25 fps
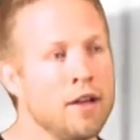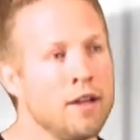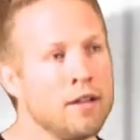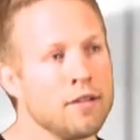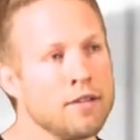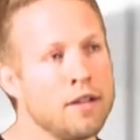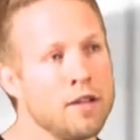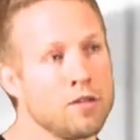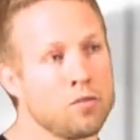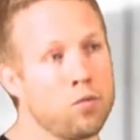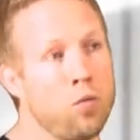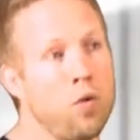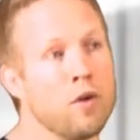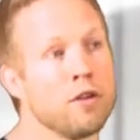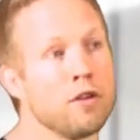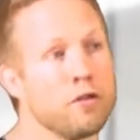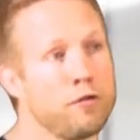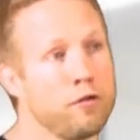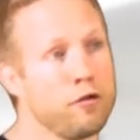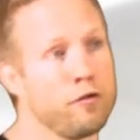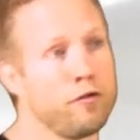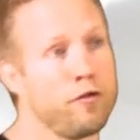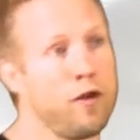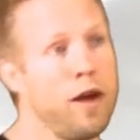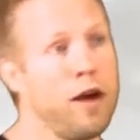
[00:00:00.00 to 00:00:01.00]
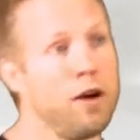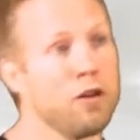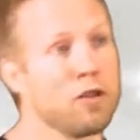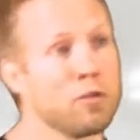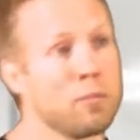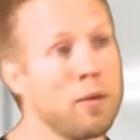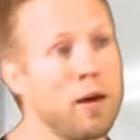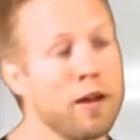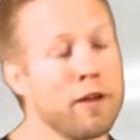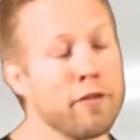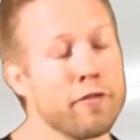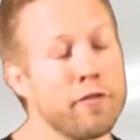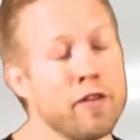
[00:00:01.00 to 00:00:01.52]
So that's wonderful for health
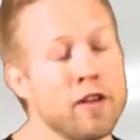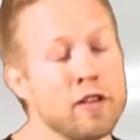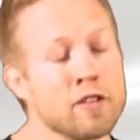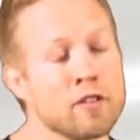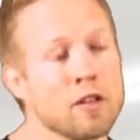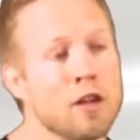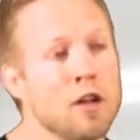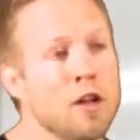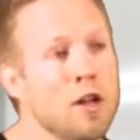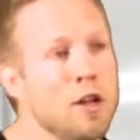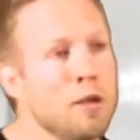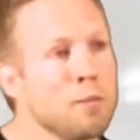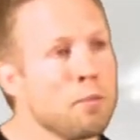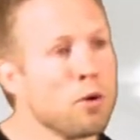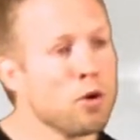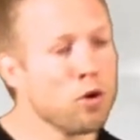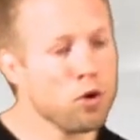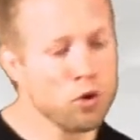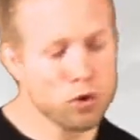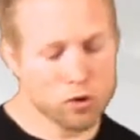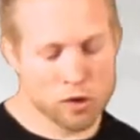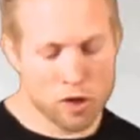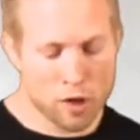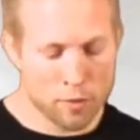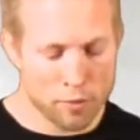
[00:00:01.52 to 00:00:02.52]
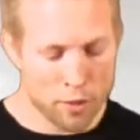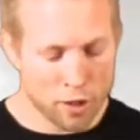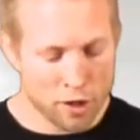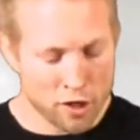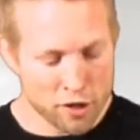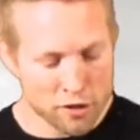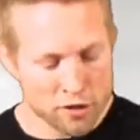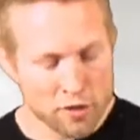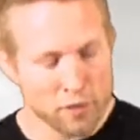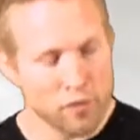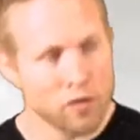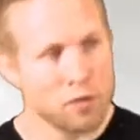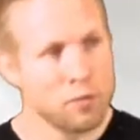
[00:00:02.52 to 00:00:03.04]
benefits. But also
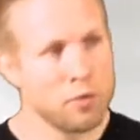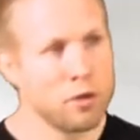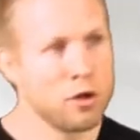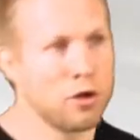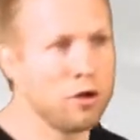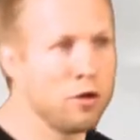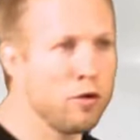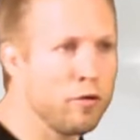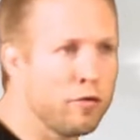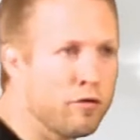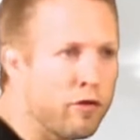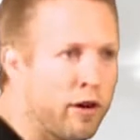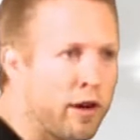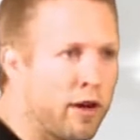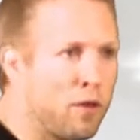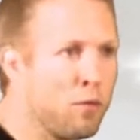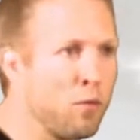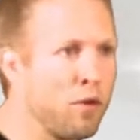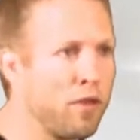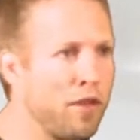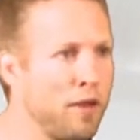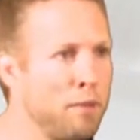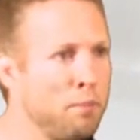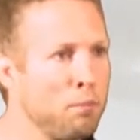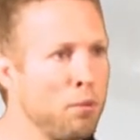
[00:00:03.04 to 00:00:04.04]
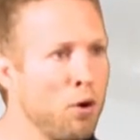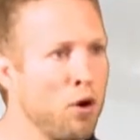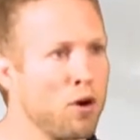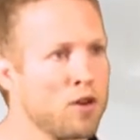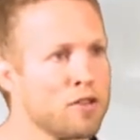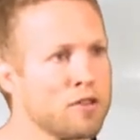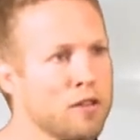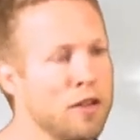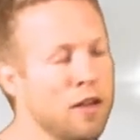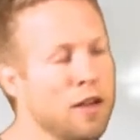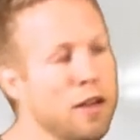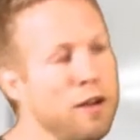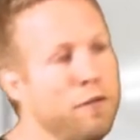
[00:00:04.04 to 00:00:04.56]
because of the manoeuvring within
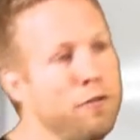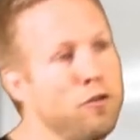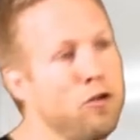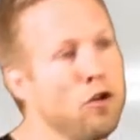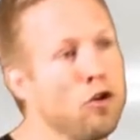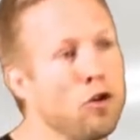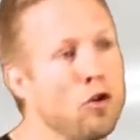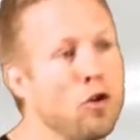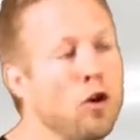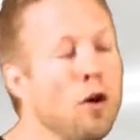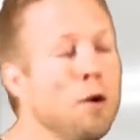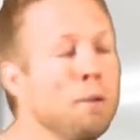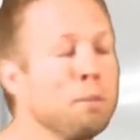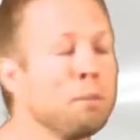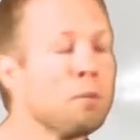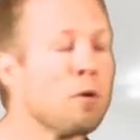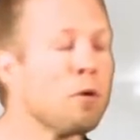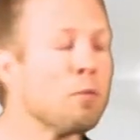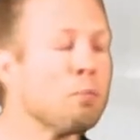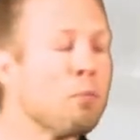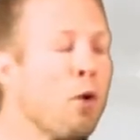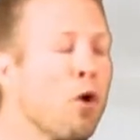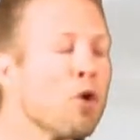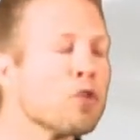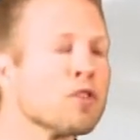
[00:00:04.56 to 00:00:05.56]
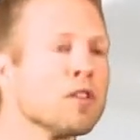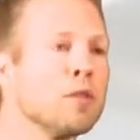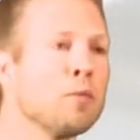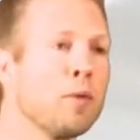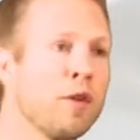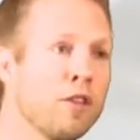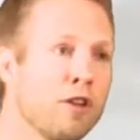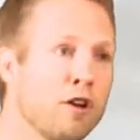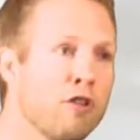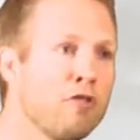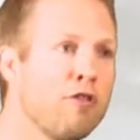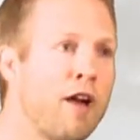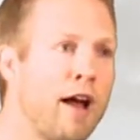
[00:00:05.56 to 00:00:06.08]
boxing, and if you're boxing
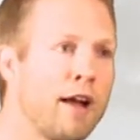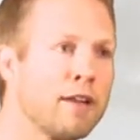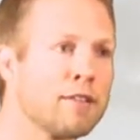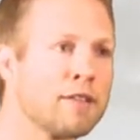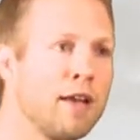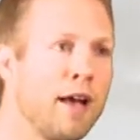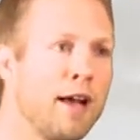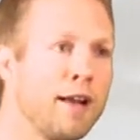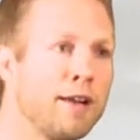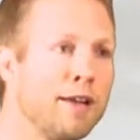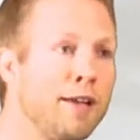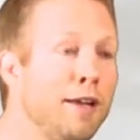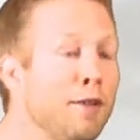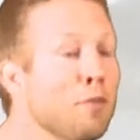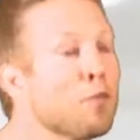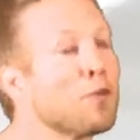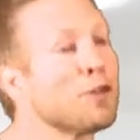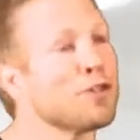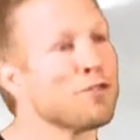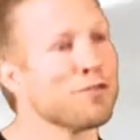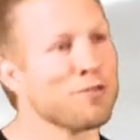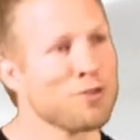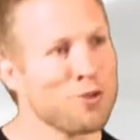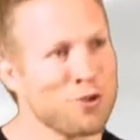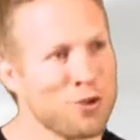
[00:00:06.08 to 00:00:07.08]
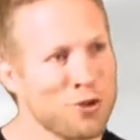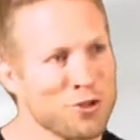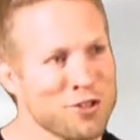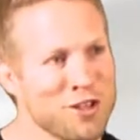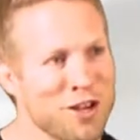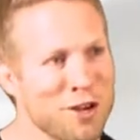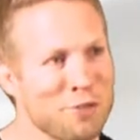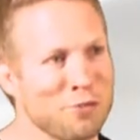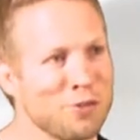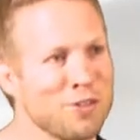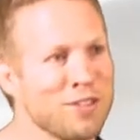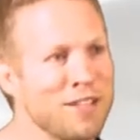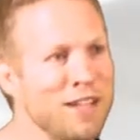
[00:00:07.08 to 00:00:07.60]
with correct technique, which of course
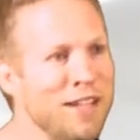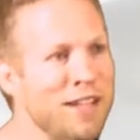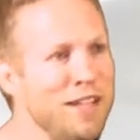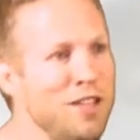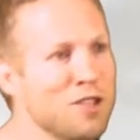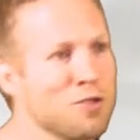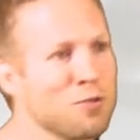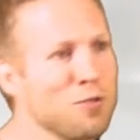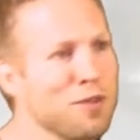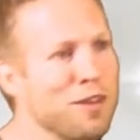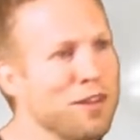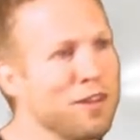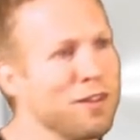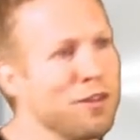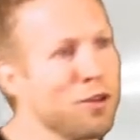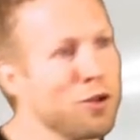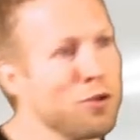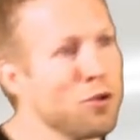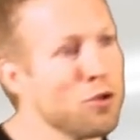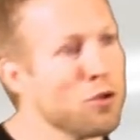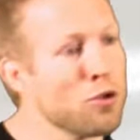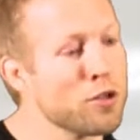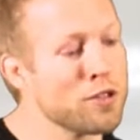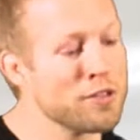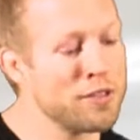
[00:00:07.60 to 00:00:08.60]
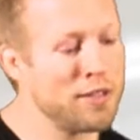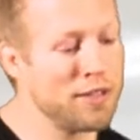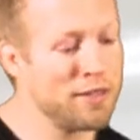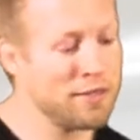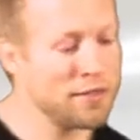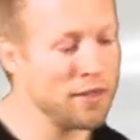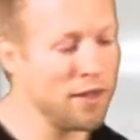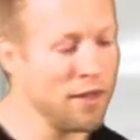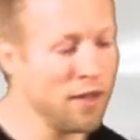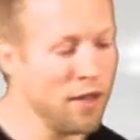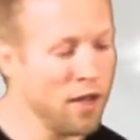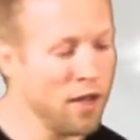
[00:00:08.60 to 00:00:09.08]
I will teach within the courses,